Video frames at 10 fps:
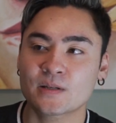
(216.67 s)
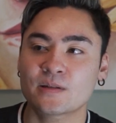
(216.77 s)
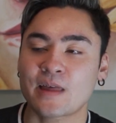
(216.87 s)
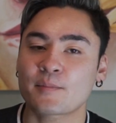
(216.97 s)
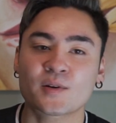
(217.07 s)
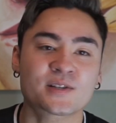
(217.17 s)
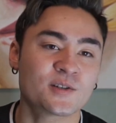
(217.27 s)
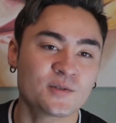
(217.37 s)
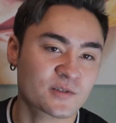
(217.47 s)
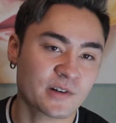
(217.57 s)
that person
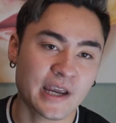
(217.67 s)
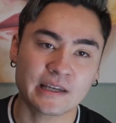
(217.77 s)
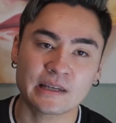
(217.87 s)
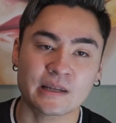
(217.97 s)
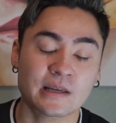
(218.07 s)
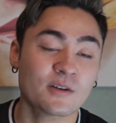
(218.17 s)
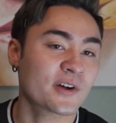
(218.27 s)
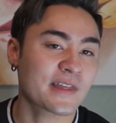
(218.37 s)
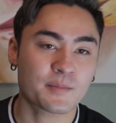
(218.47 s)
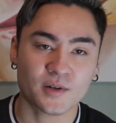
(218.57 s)
who's creating it
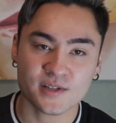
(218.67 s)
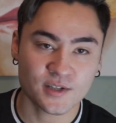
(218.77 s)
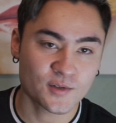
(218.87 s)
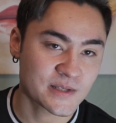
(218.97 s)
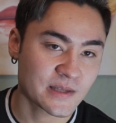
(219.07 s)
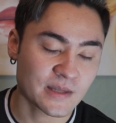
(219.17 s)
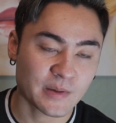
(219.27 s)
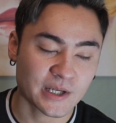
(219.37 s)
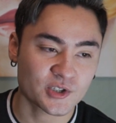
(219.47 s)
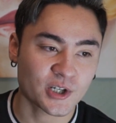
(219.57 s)
or that person who's in the
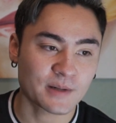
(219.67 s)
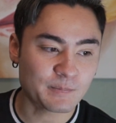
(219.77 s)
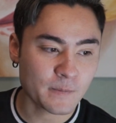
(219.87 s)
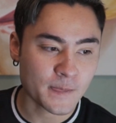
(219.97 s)
picture.